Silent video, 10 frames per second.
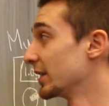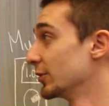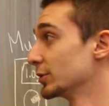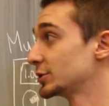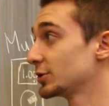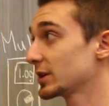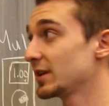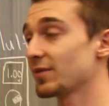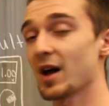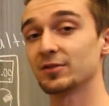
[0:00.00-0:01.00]
The
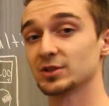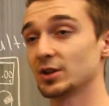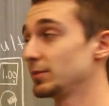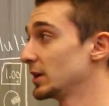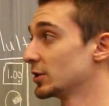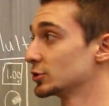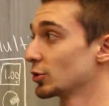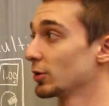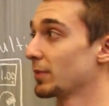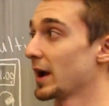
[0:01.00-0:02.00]
restricting valve is going to be
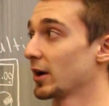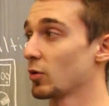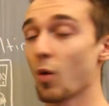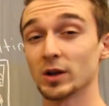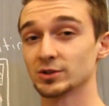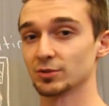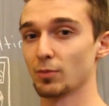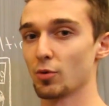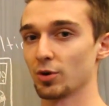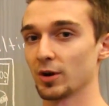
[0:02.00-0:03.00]
controlled by a Quanser
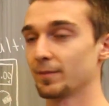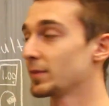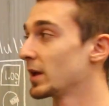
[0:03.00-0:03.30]
motor.